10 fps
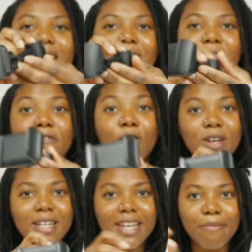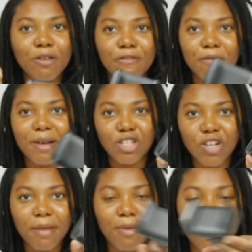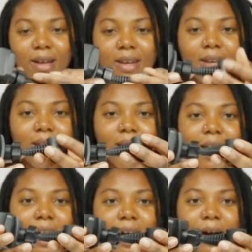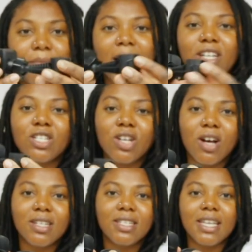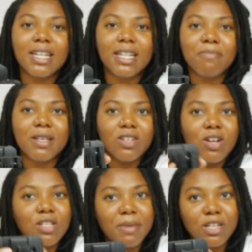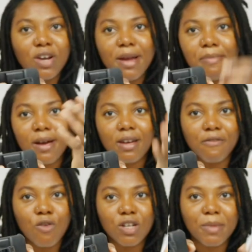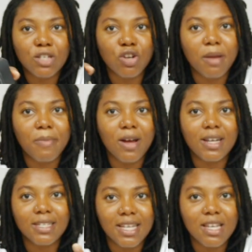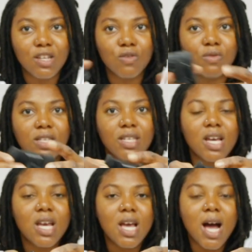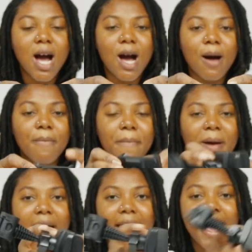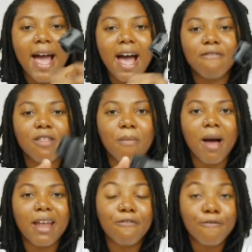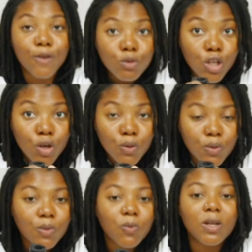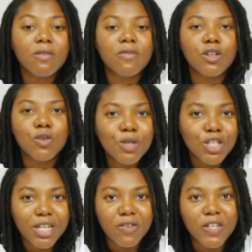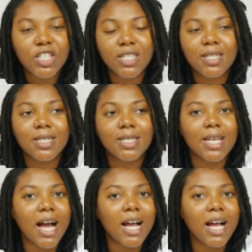It's the phone adapter for my tripod. I just honestly clip this onto my tripod. Of course, my tripod is in use, but I have the Manfrotto, one of the newer generations.